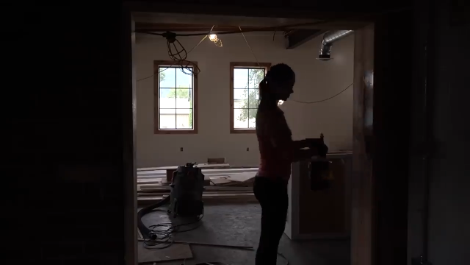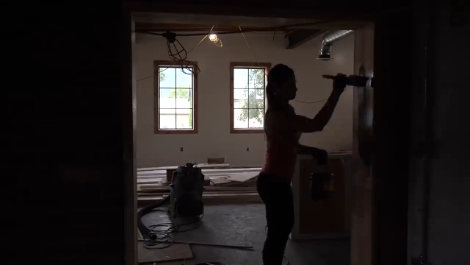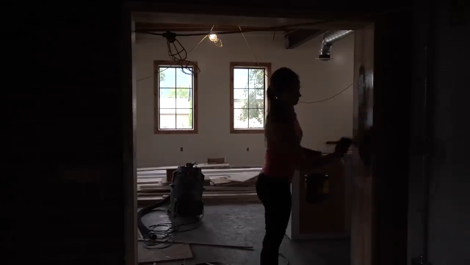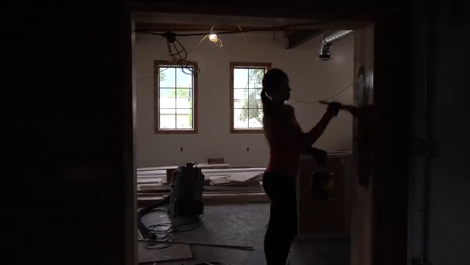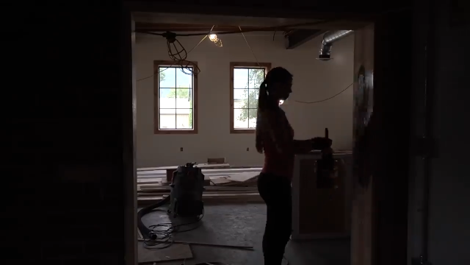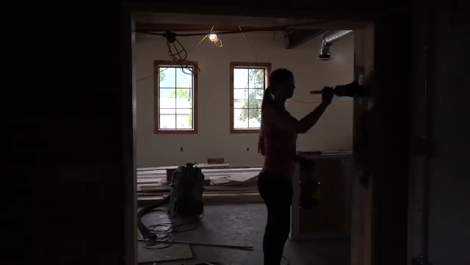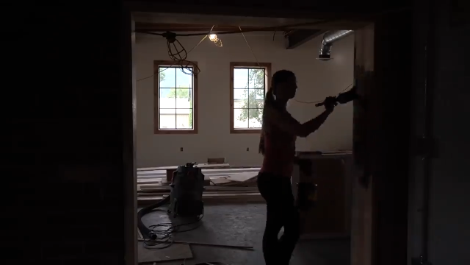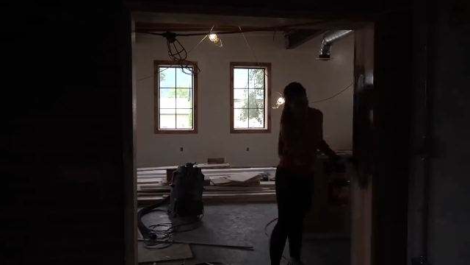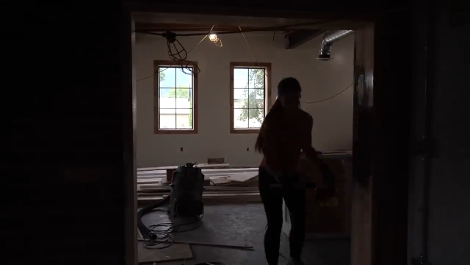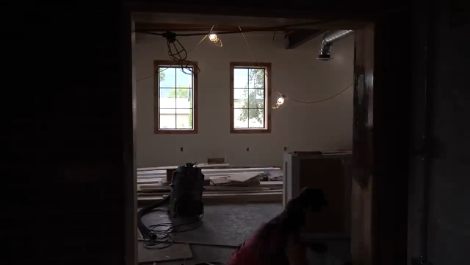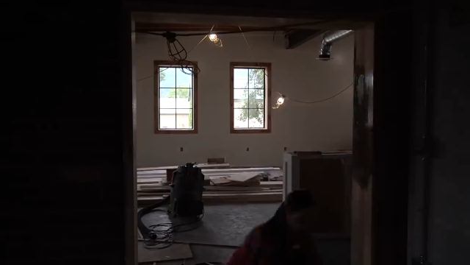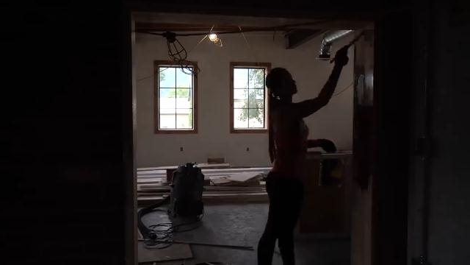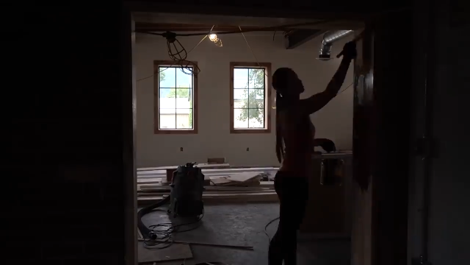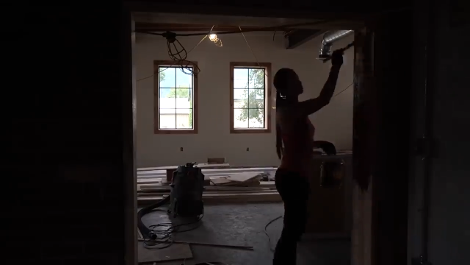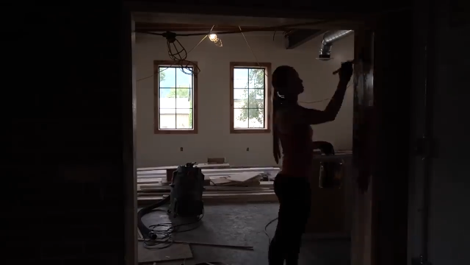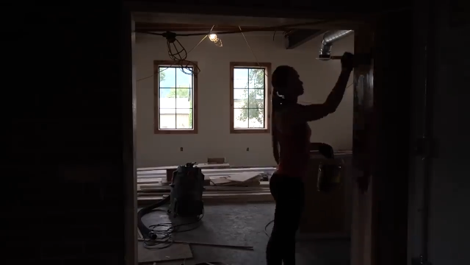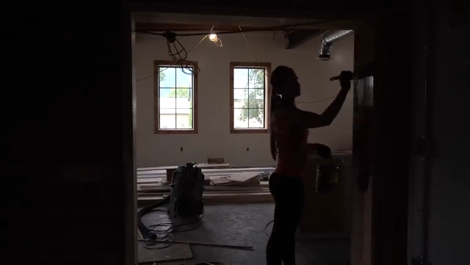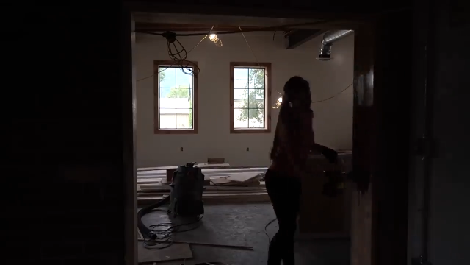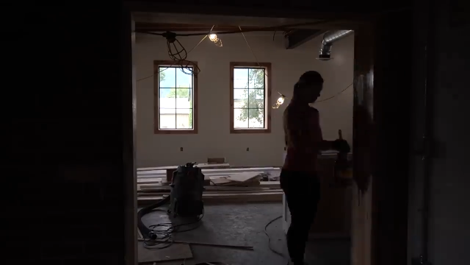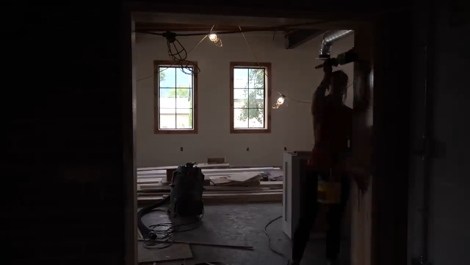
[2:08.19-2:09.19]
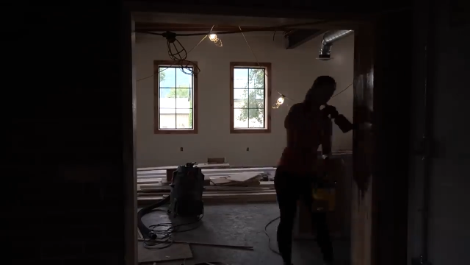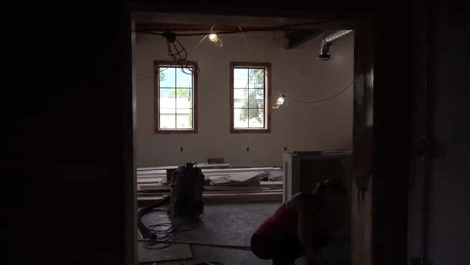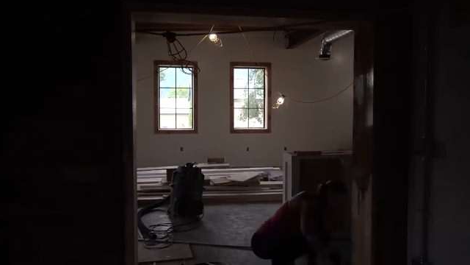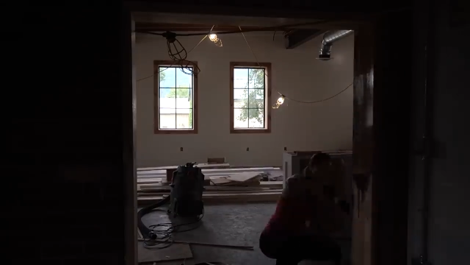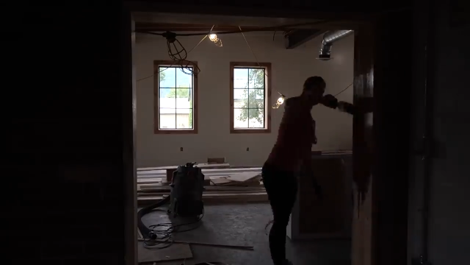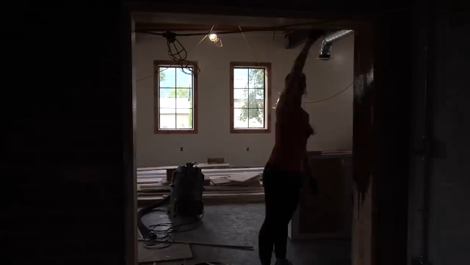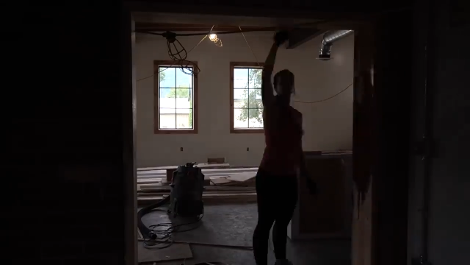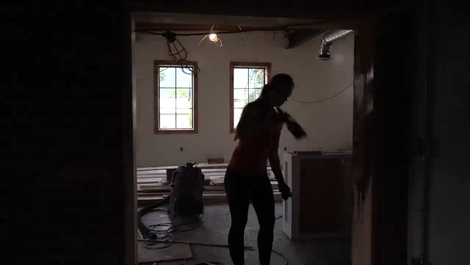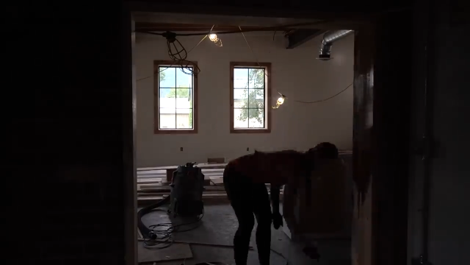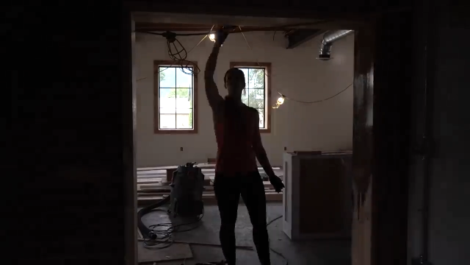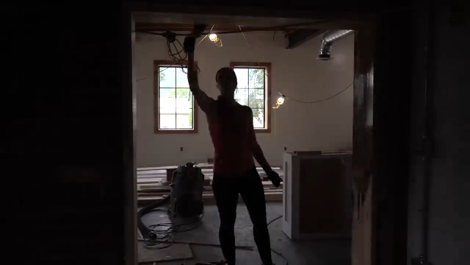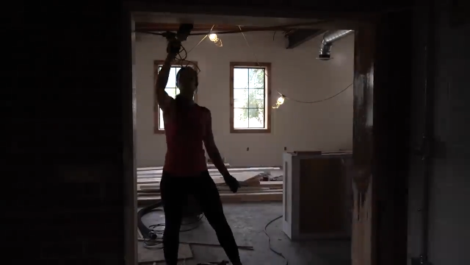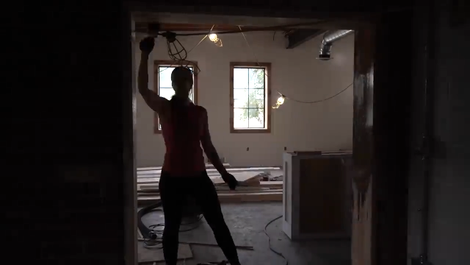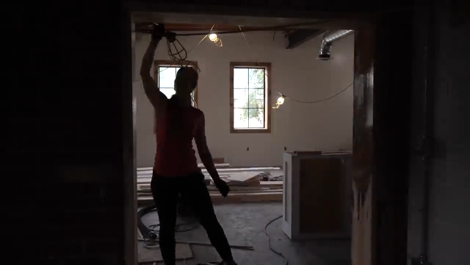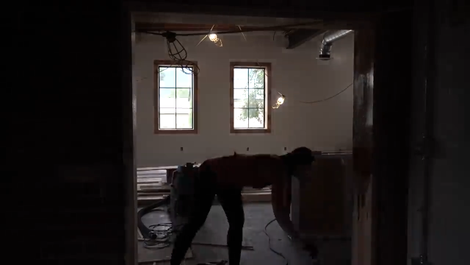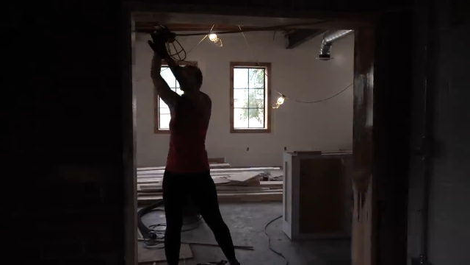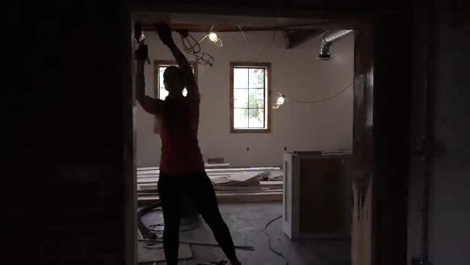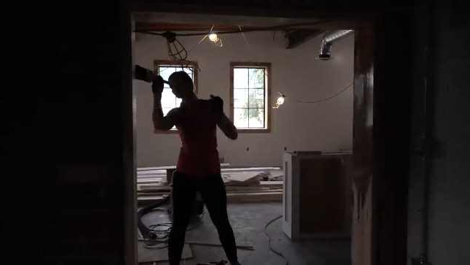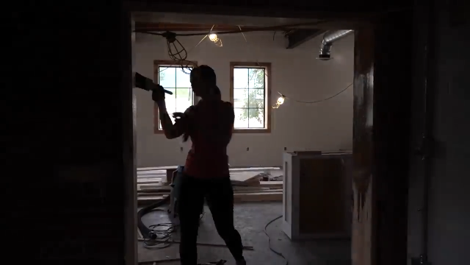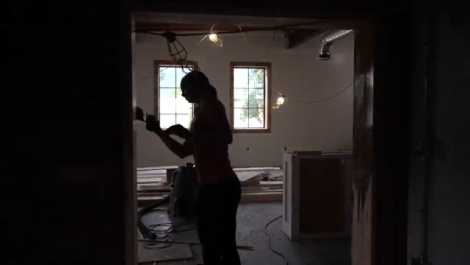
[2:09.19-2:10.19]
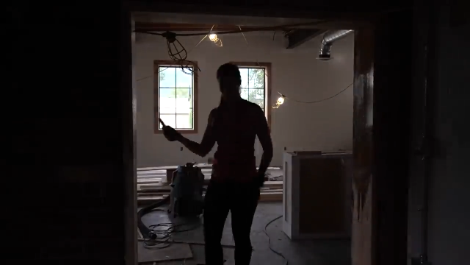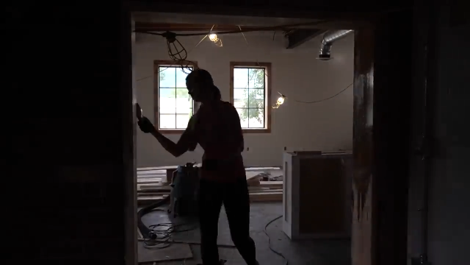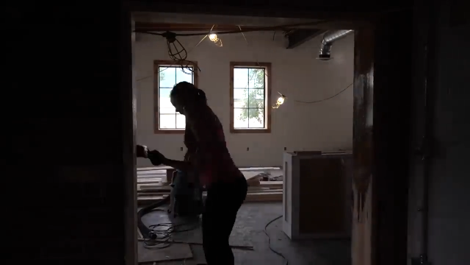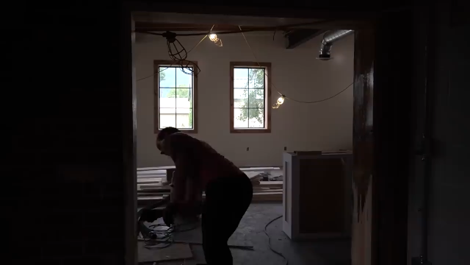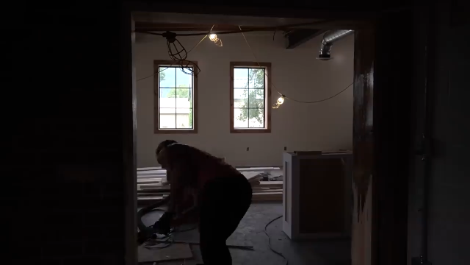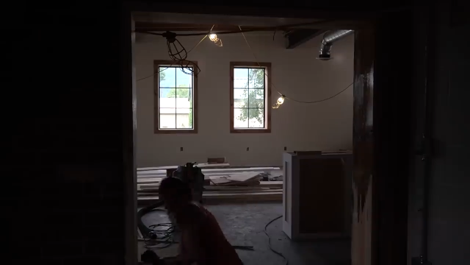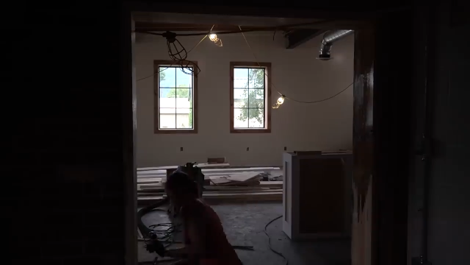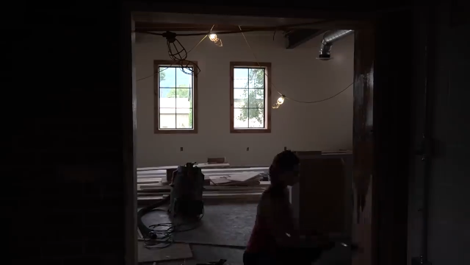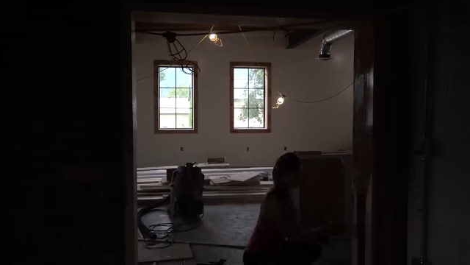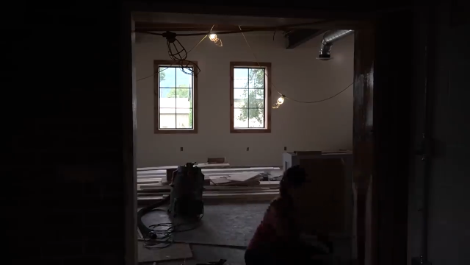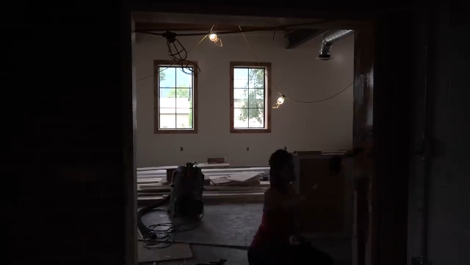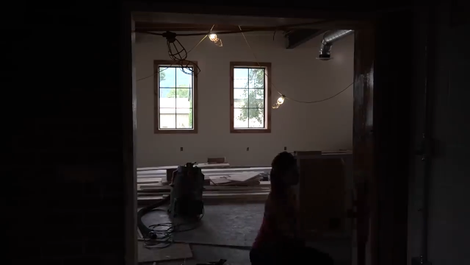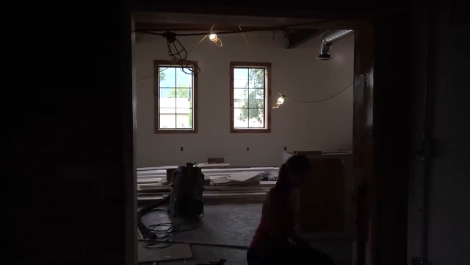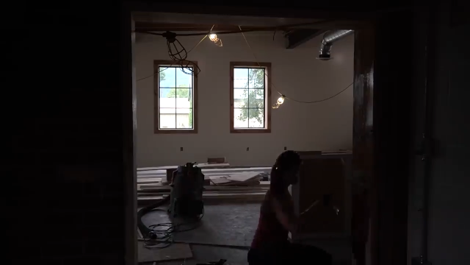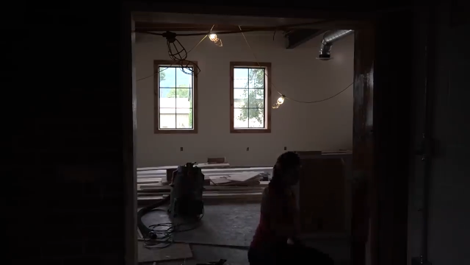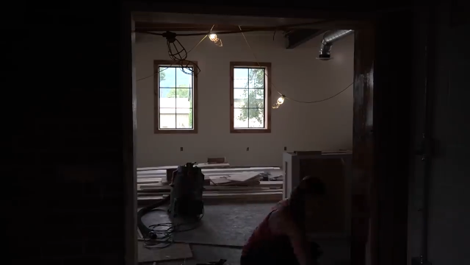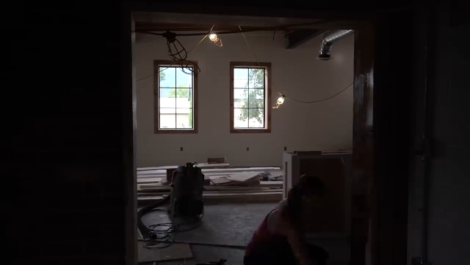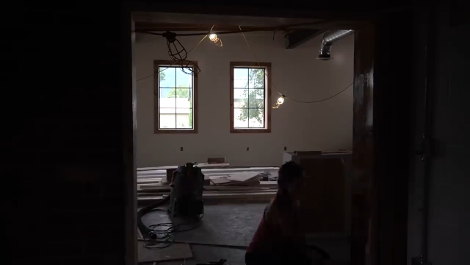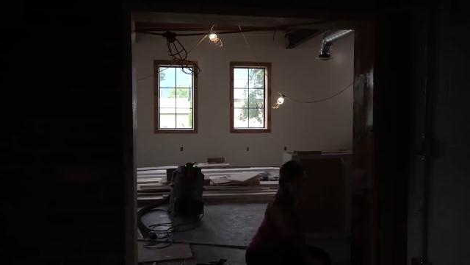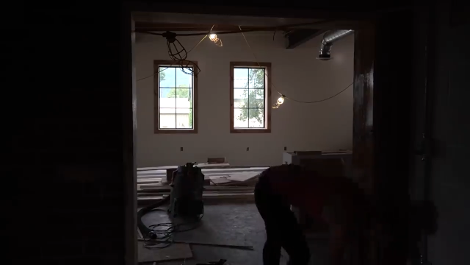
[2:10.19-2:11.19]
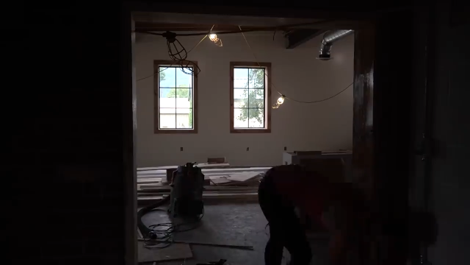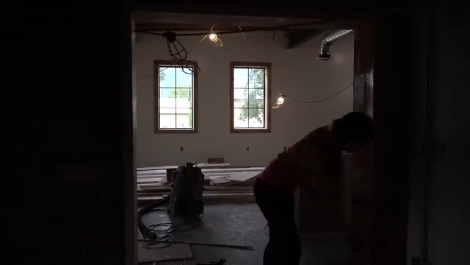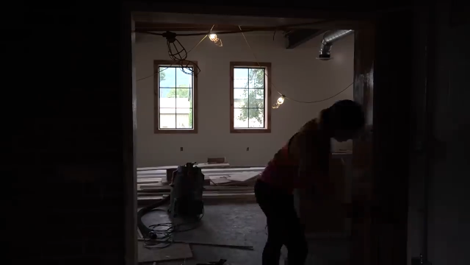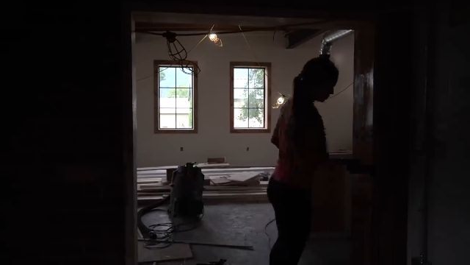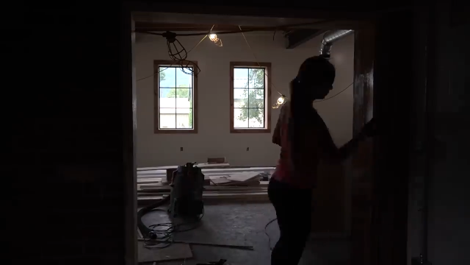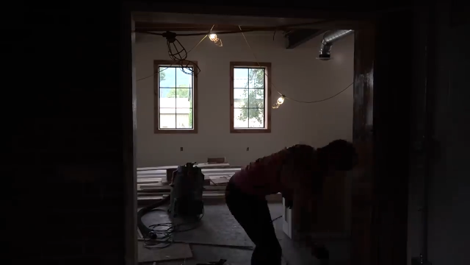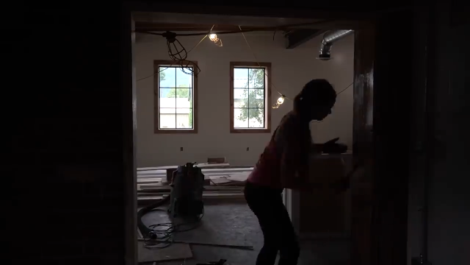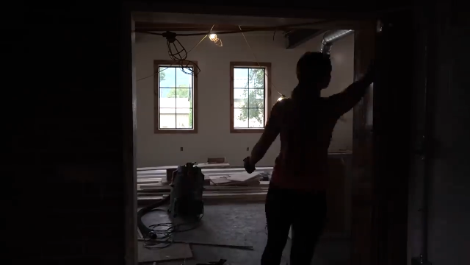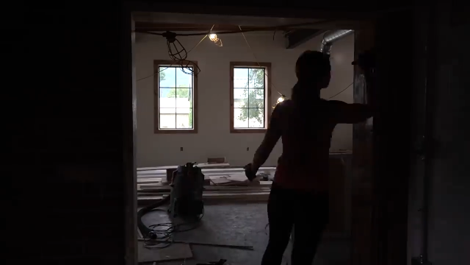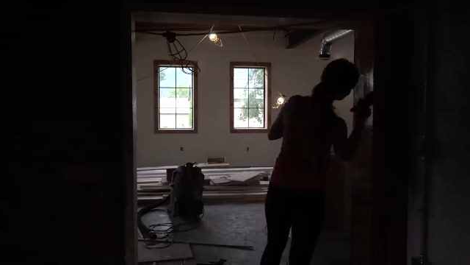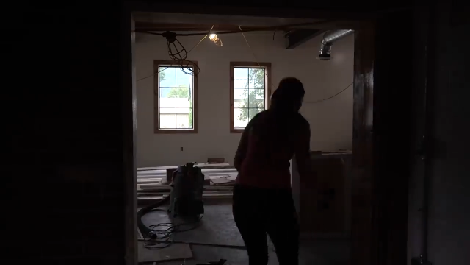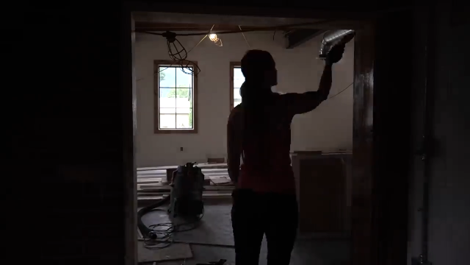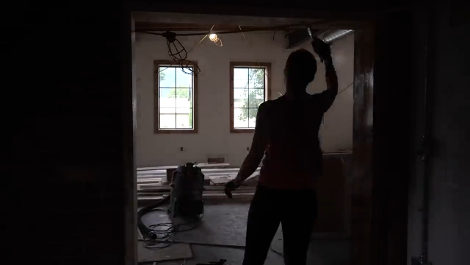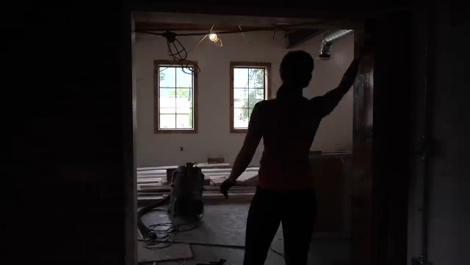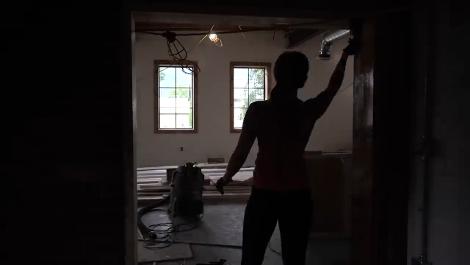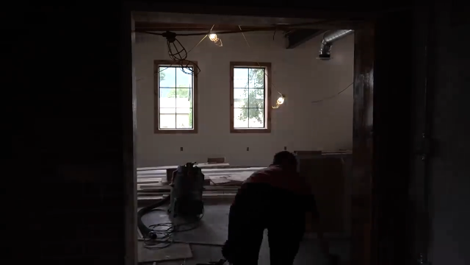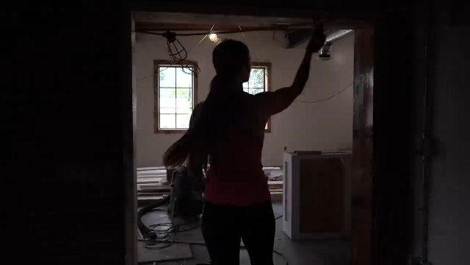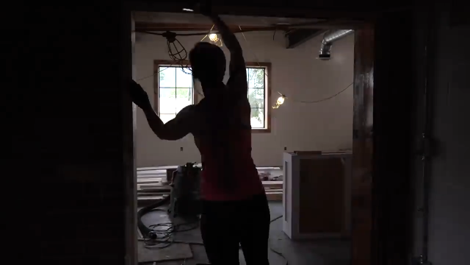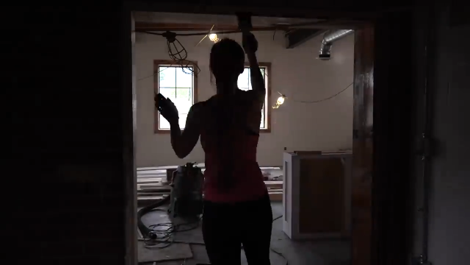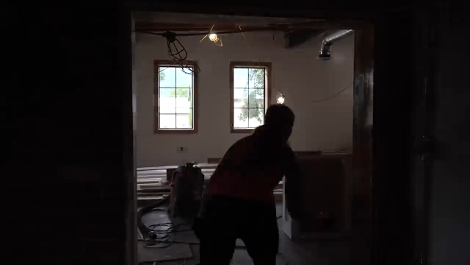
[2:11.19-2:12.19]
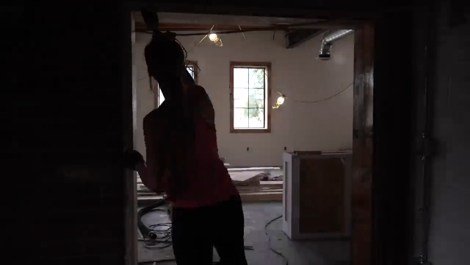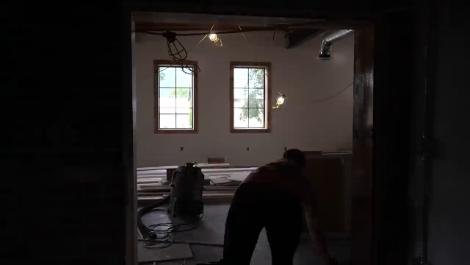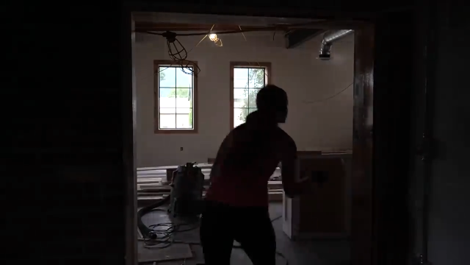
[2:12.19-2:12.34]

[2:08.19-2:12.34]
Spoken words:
[unreadable: no face in view]